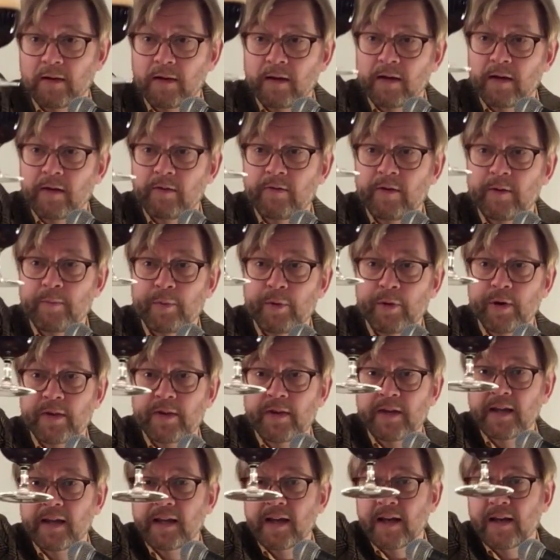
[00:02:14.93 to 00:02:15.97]
If you put
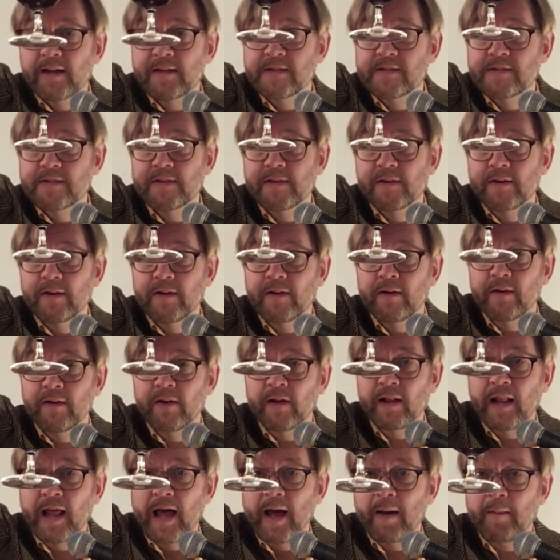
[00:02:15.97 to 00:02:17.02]
it against a
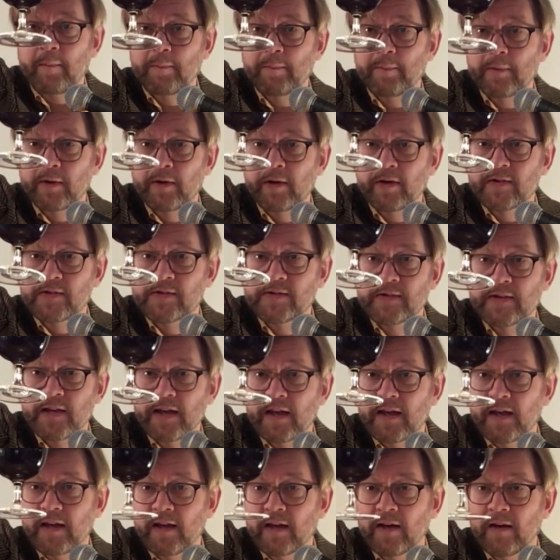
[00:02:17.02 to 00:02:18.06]
lamp, you can
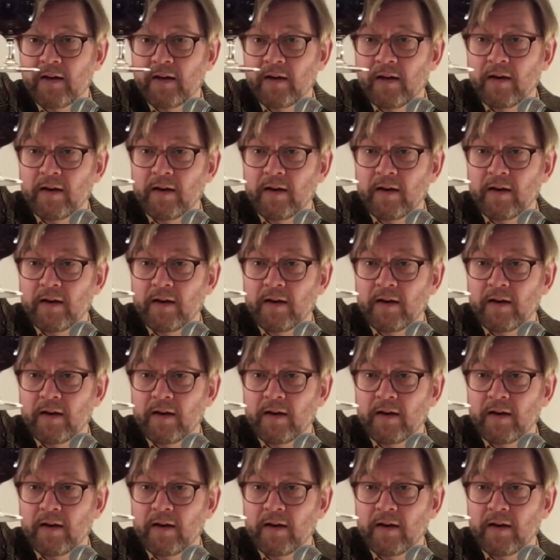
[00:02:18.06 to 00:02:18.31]
see